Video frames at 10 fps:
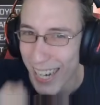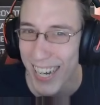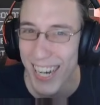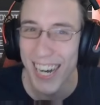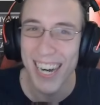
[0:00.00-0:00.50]

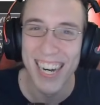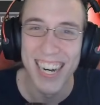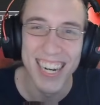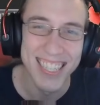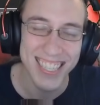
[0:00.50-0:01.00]

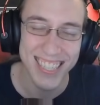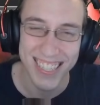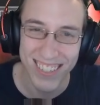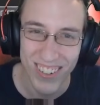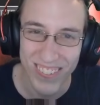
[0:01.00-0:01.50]
Oh, just a
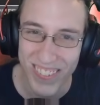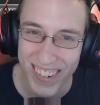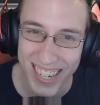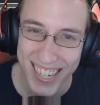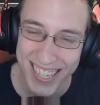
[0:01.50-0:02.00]
little bit
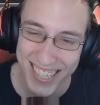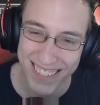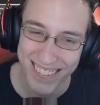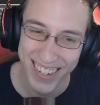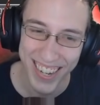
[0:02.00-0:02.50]
more,
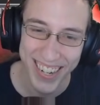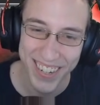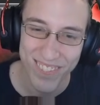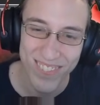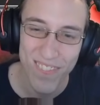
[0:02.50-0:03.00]
and I would've
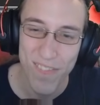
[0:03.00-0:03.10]
had him.